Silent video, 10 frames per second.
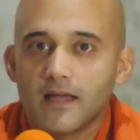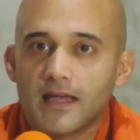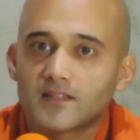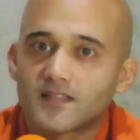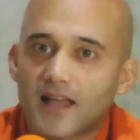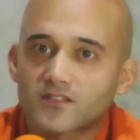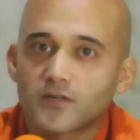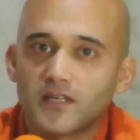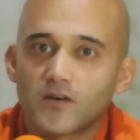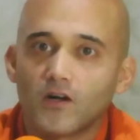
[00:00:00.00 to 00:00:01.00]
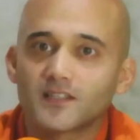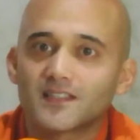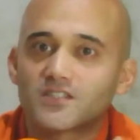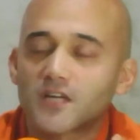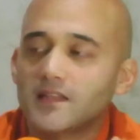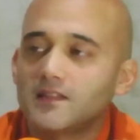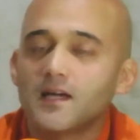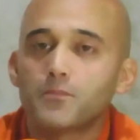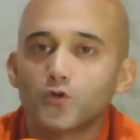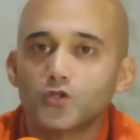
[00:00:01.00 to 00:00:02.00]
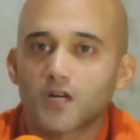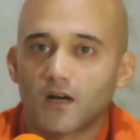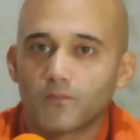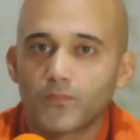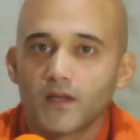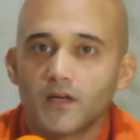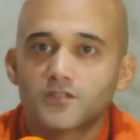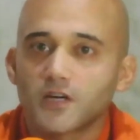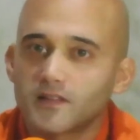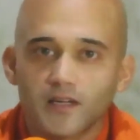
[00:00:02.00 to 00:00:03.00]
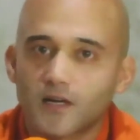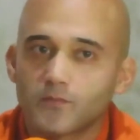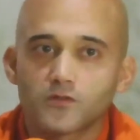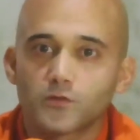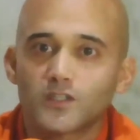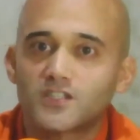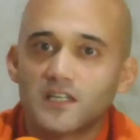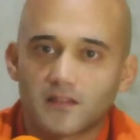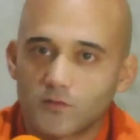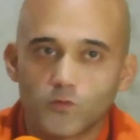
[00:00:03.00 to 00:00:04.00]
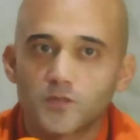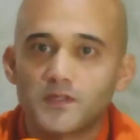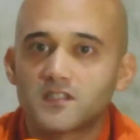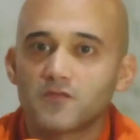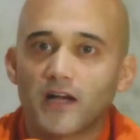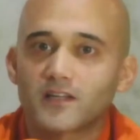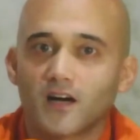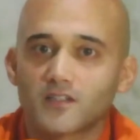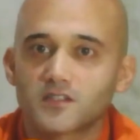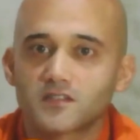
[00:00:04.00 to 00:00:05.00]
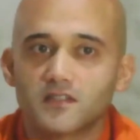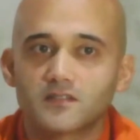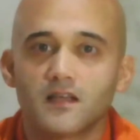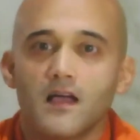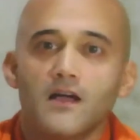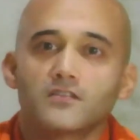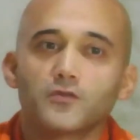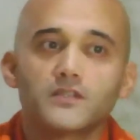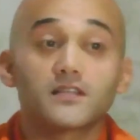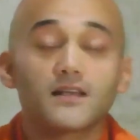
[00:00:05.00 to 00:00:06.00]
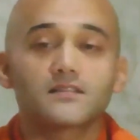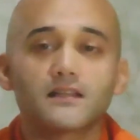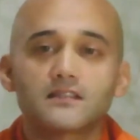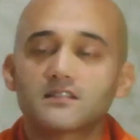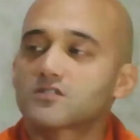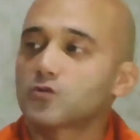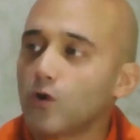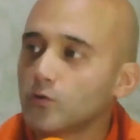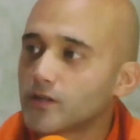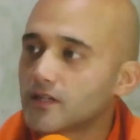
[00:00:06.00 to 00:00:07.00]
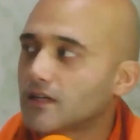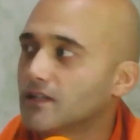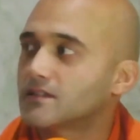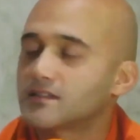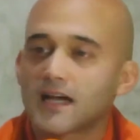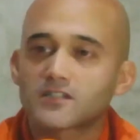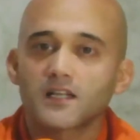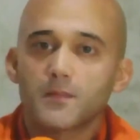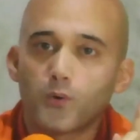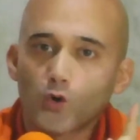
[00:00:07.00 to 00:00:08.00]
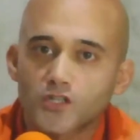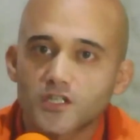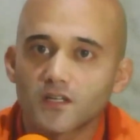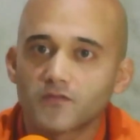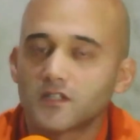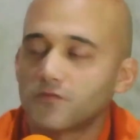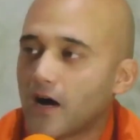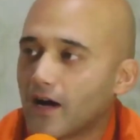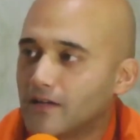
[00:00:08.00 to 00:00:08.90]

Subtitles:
In Sanskrit, he called it the Chaitya Purusha. Chaitya comes from the word chit, which means divine consciousness. So he says that this soul within us is actually a portion of the divine.